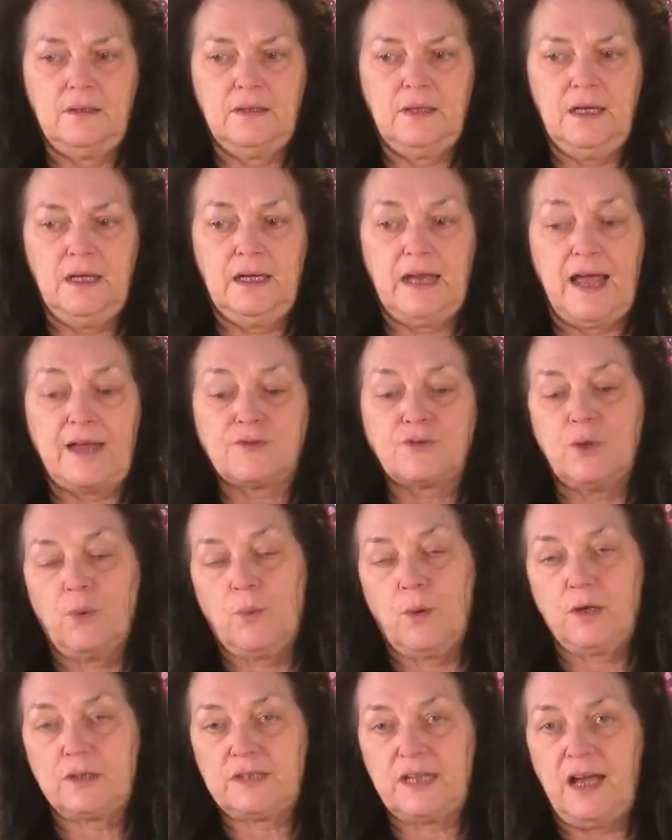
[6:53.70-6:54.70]
it actually
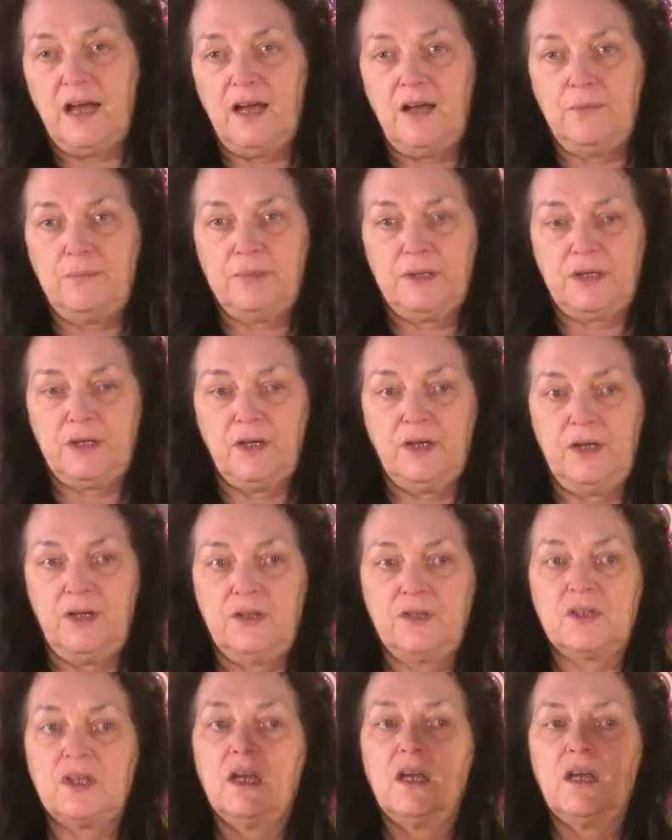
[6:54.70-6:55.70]
worked out
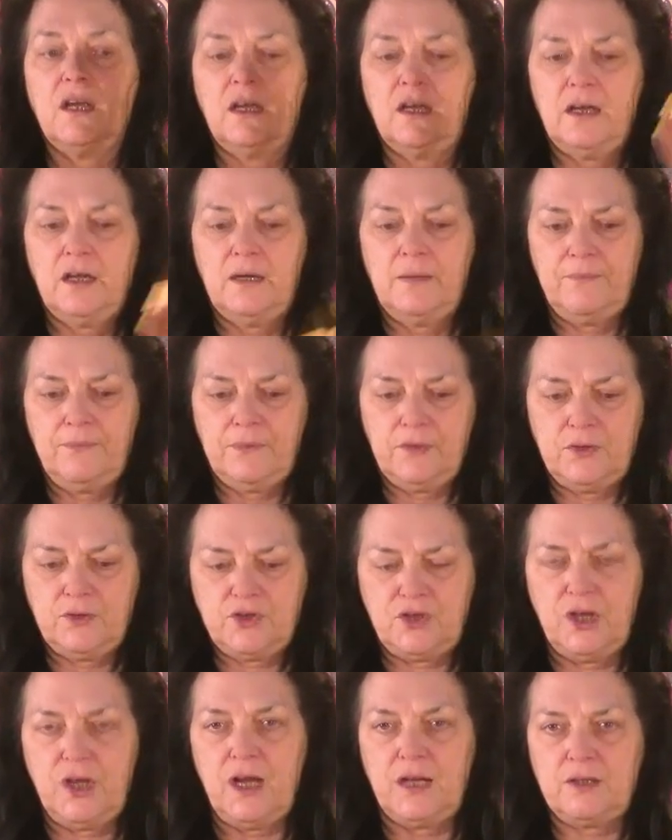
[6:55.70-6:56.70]
because
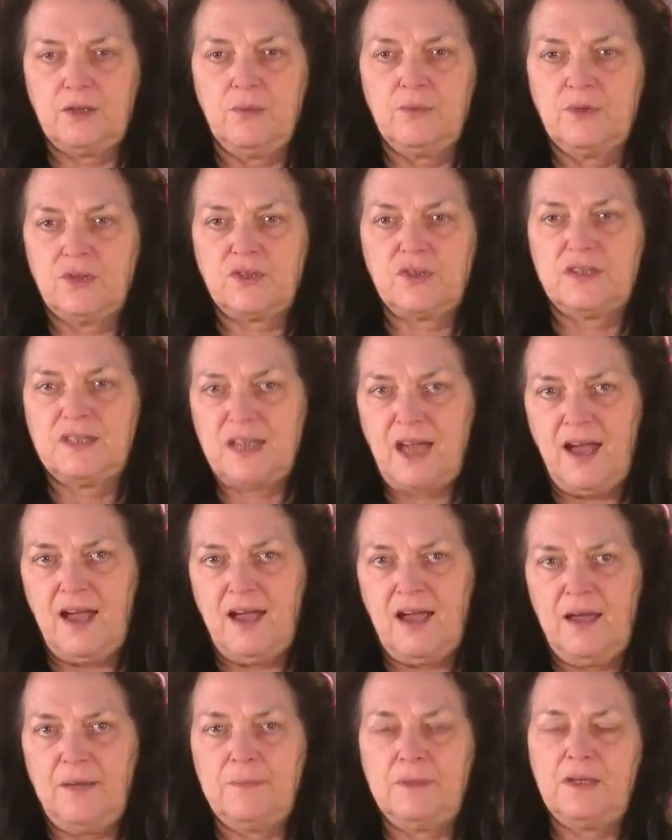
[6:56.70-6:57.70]
she got to him just in
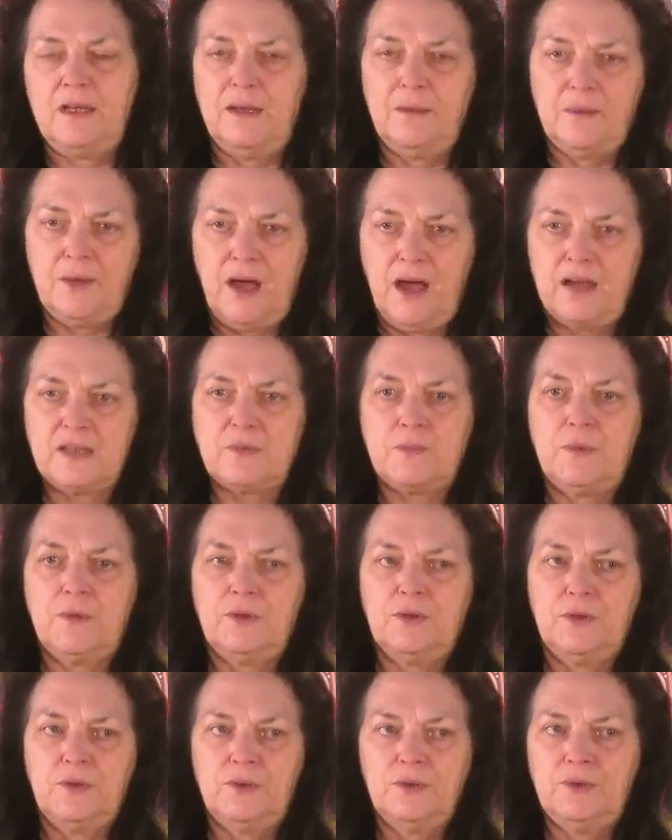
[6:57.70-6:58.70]
time to get him to the
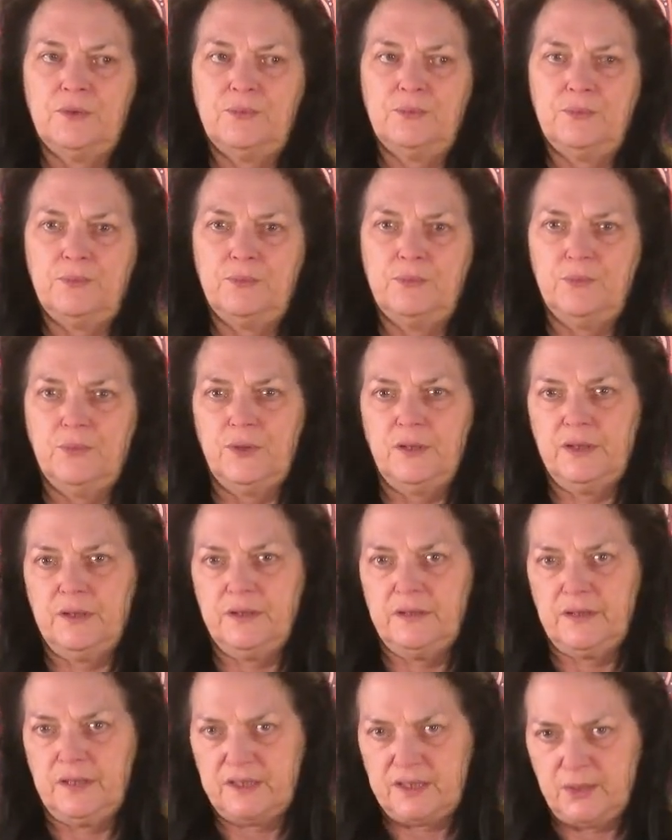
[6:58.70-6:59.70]
hospital
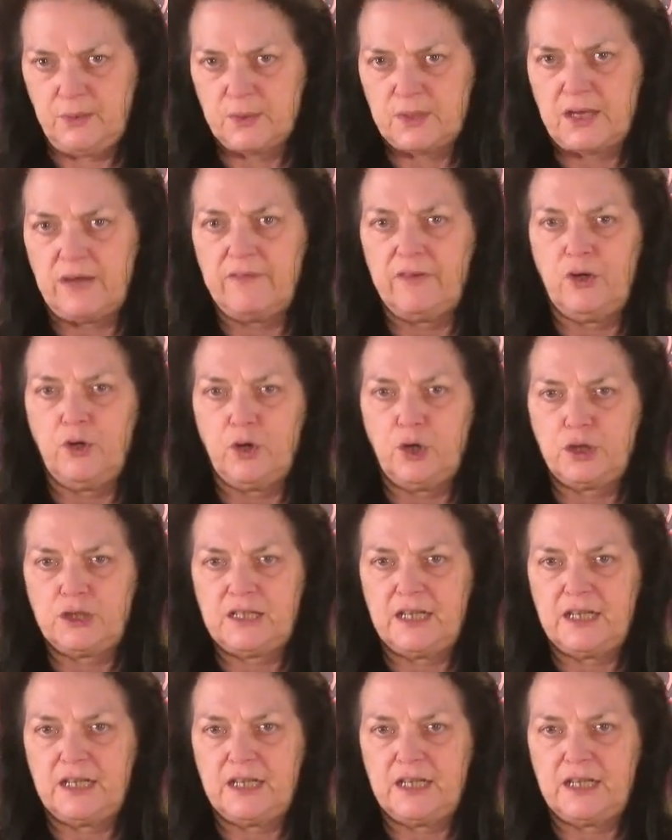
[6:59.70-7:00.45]
when, as he was having a heart